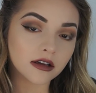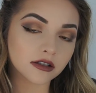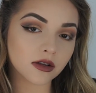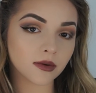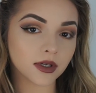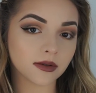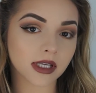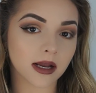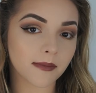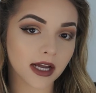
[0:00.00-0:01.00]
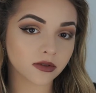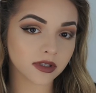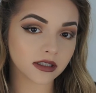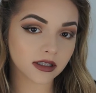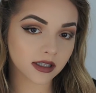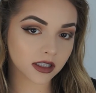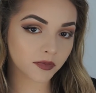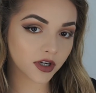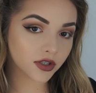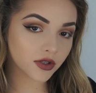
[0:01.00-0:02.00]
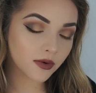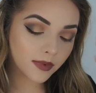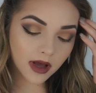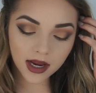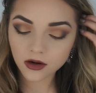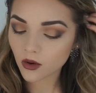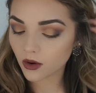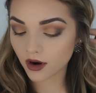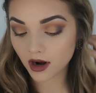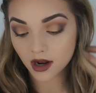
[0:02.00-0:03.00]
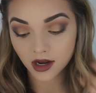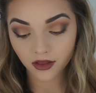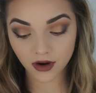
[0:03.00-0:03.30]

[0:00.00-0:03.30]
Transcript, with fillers: So you would use like a MAC 266 brush to apply, or another